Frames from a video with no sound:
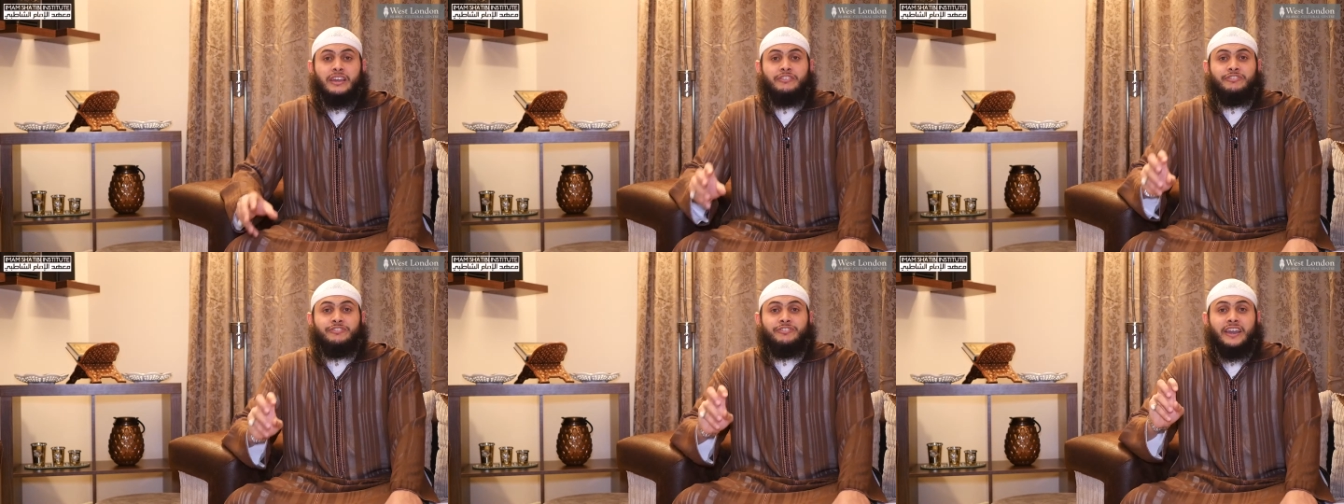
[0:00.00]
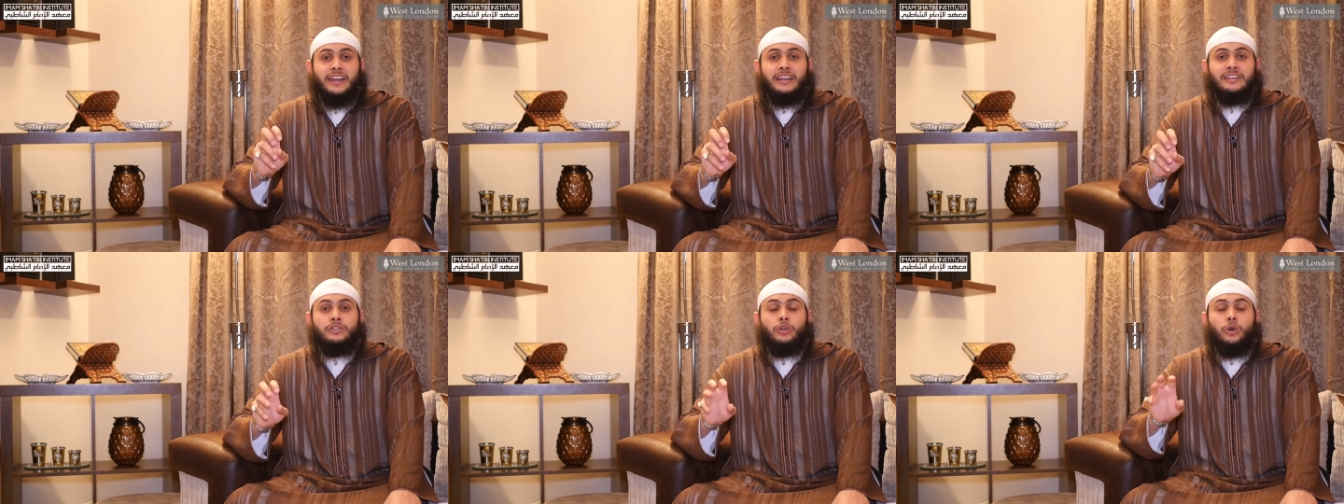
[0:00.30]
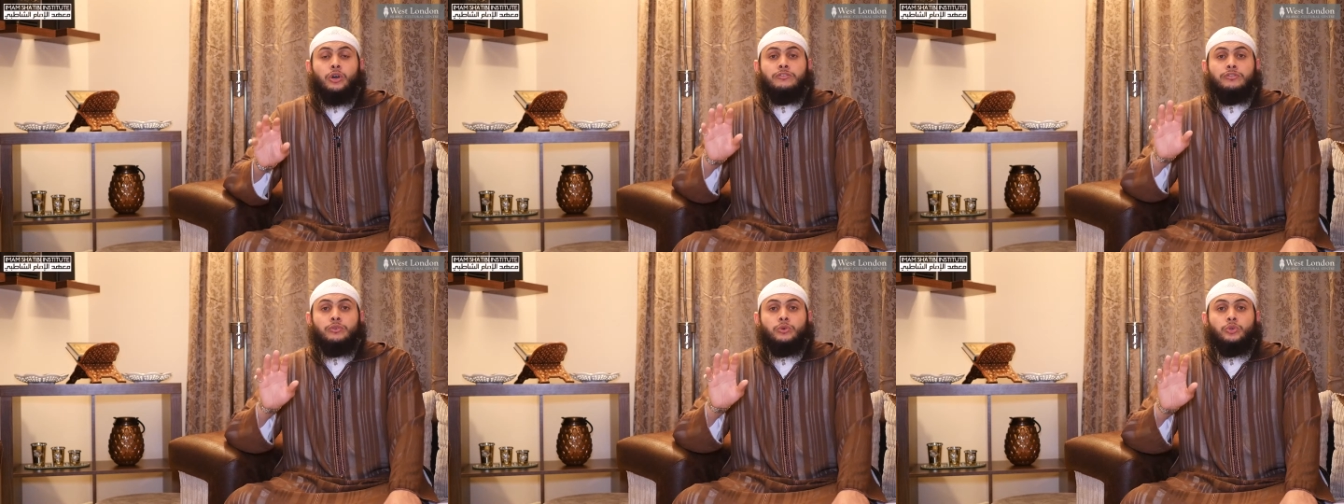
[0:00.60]
effect
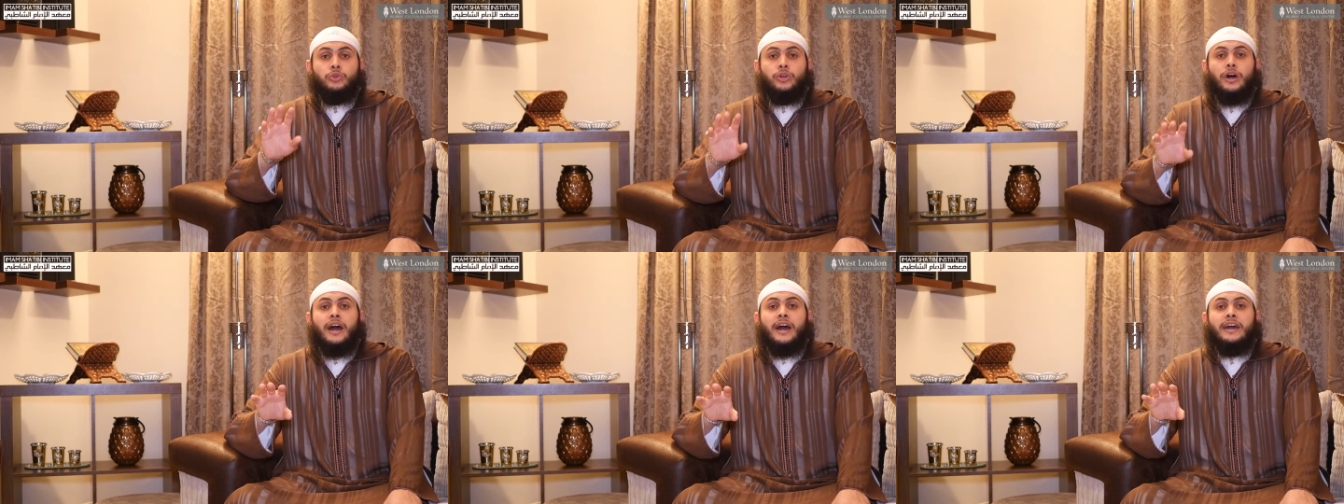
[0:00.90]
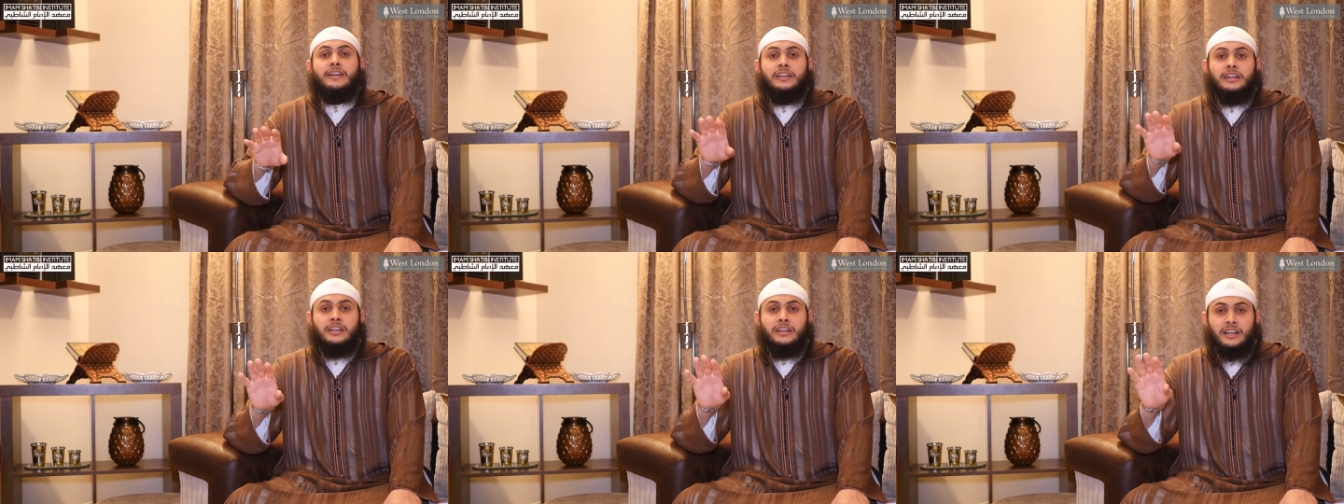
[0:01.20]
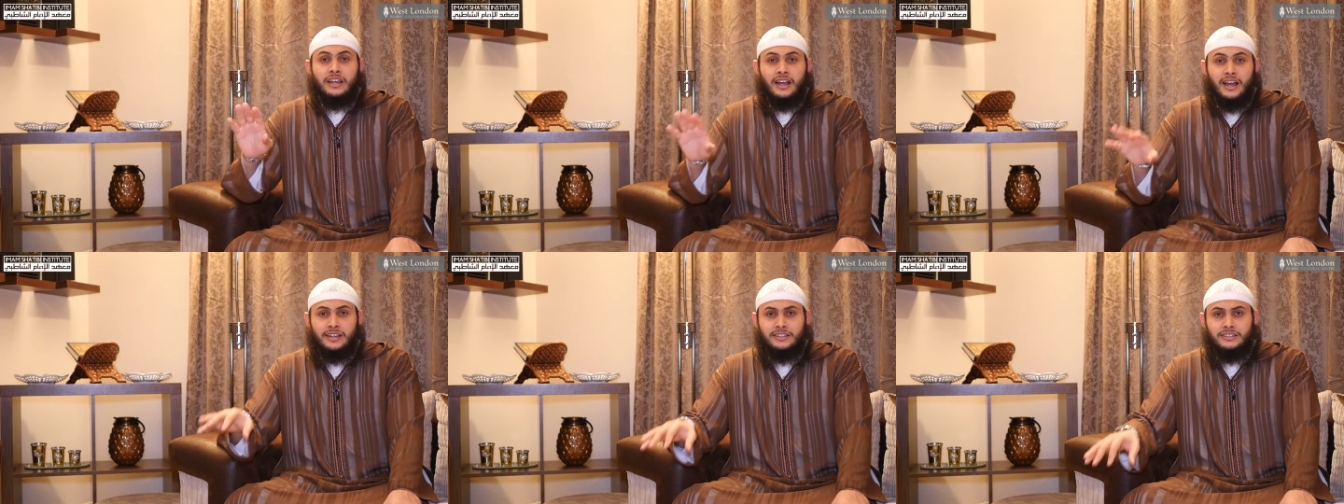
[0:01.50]
of Quran
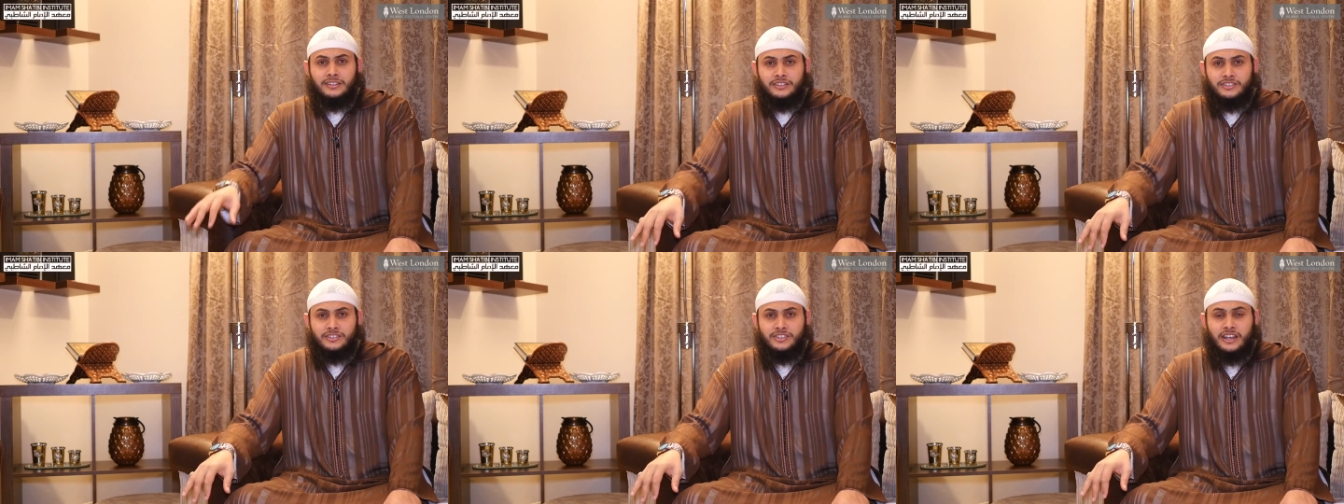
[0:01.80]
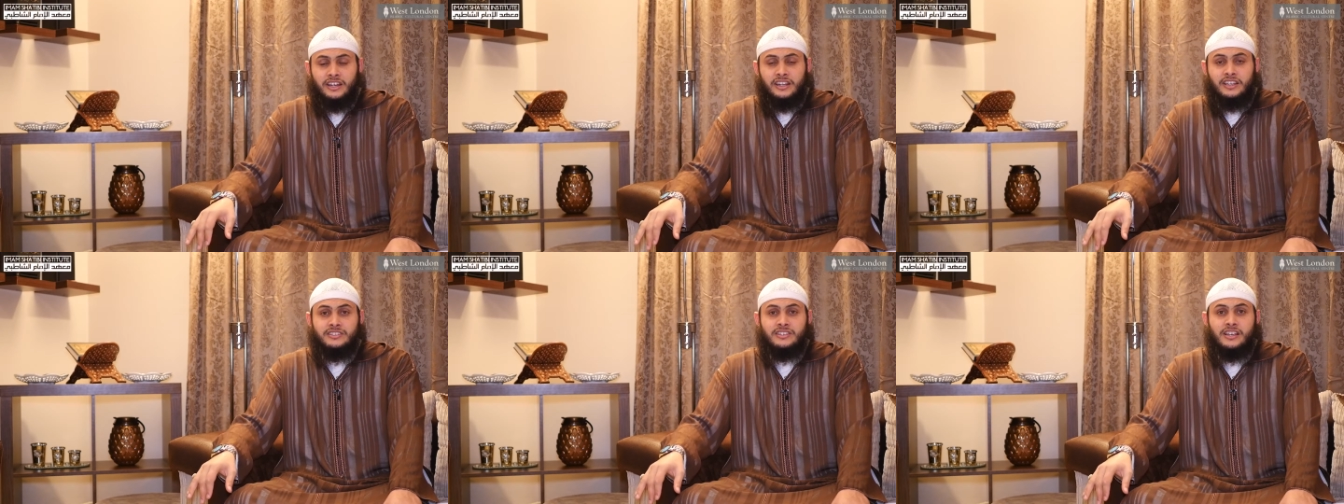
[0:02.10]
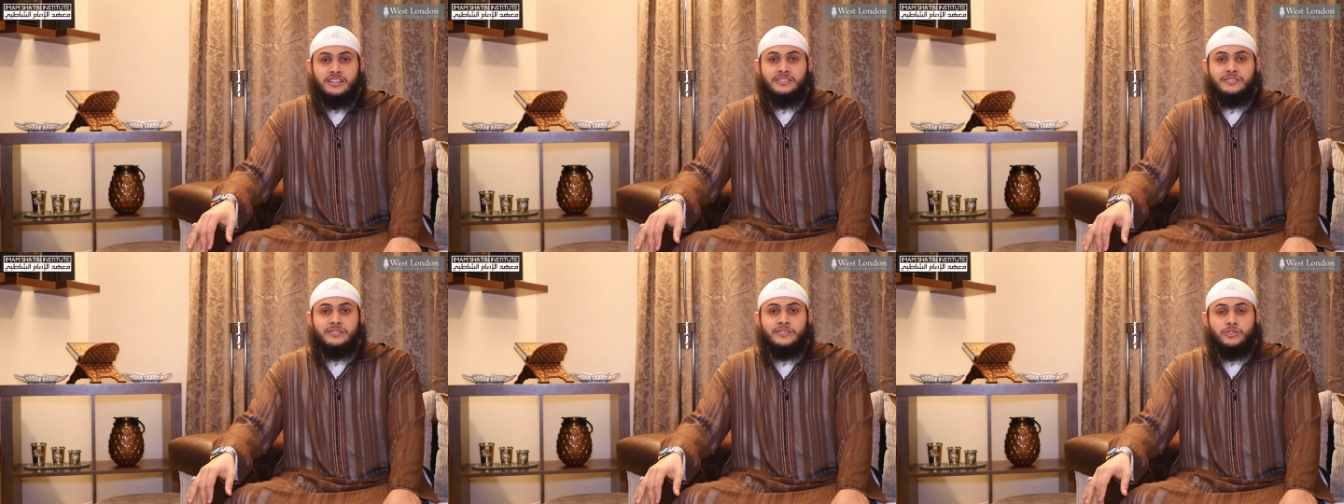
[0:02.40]
in guidance. And He
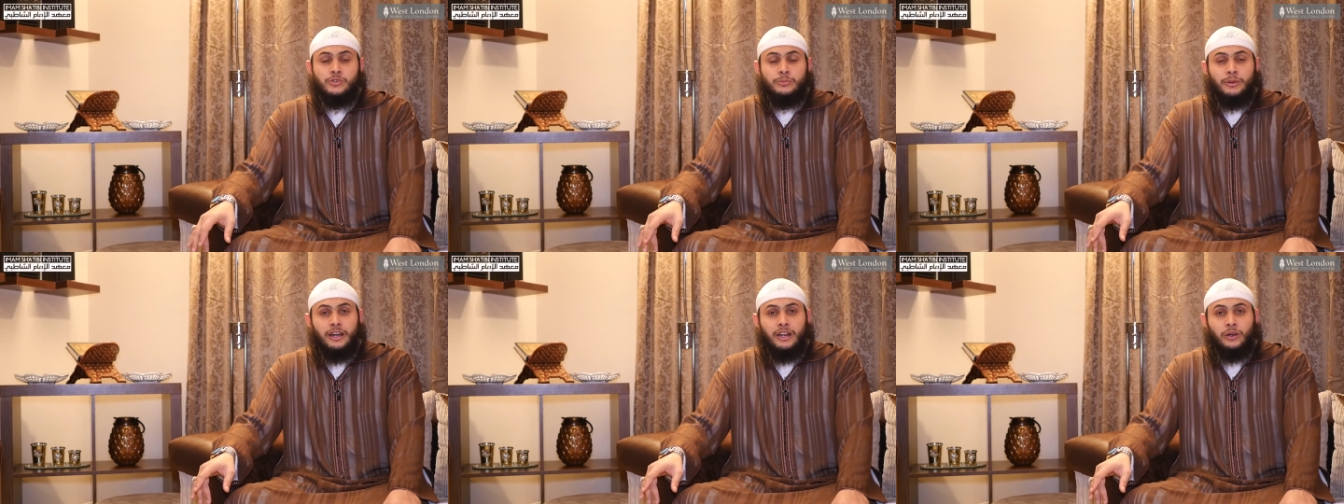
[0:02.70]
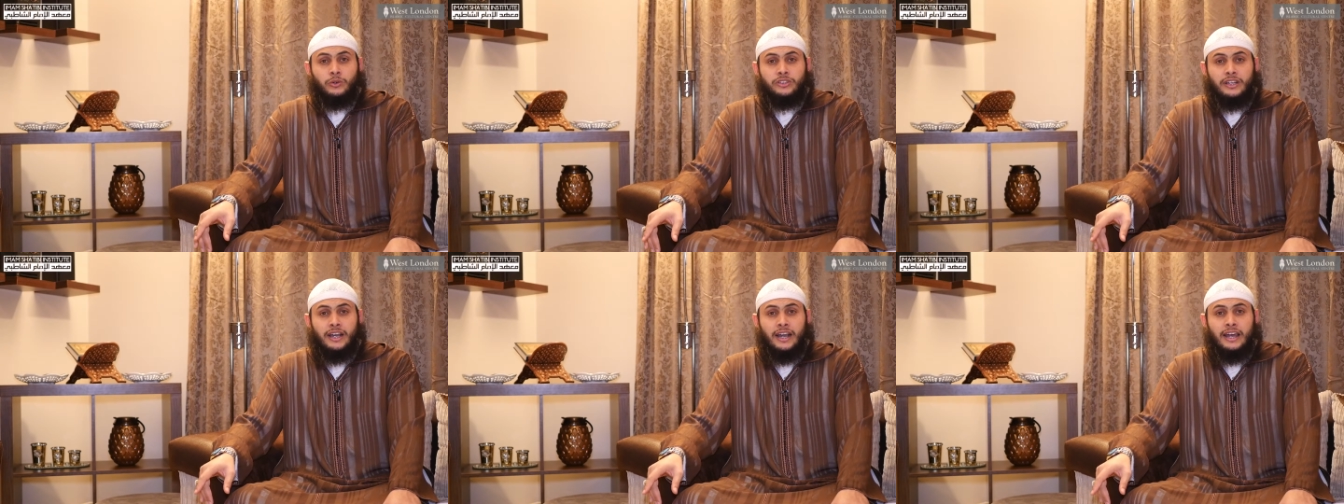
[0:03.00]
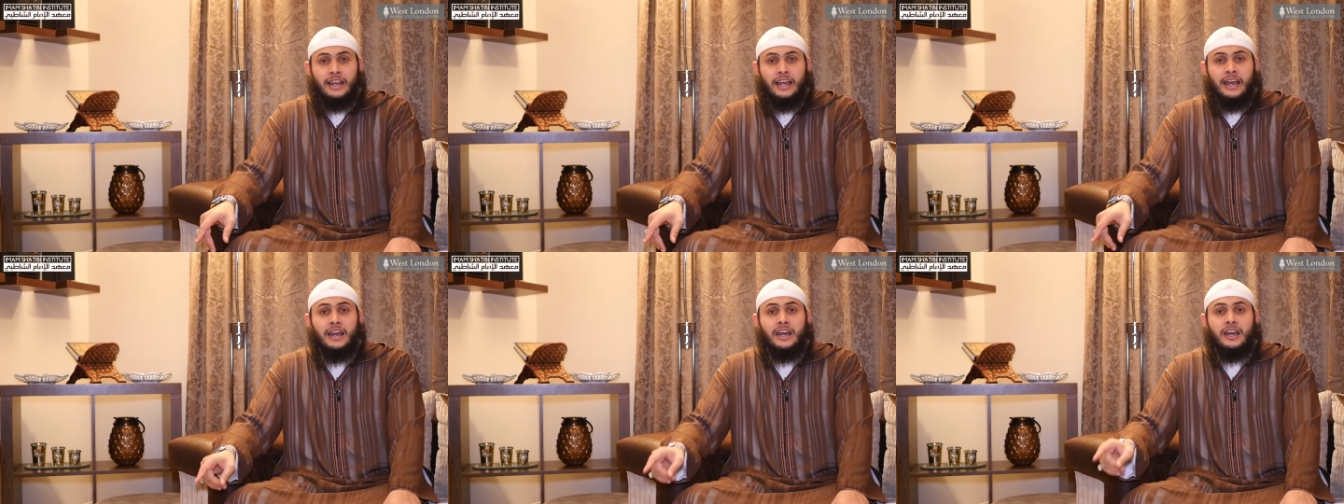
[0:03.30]
says, Subhanahu wa
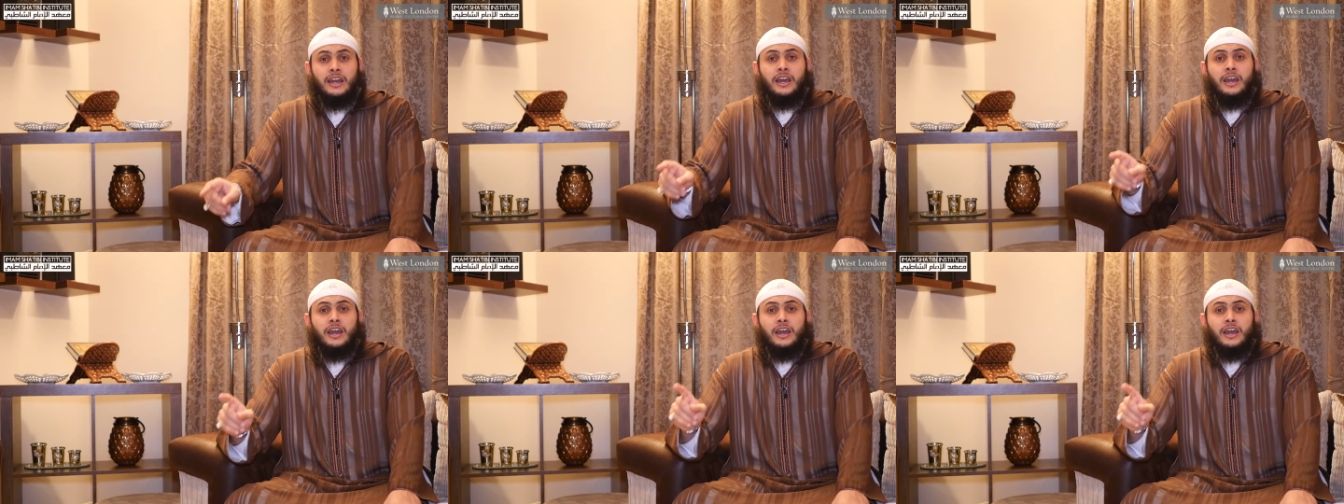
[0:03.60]
Ta'ala,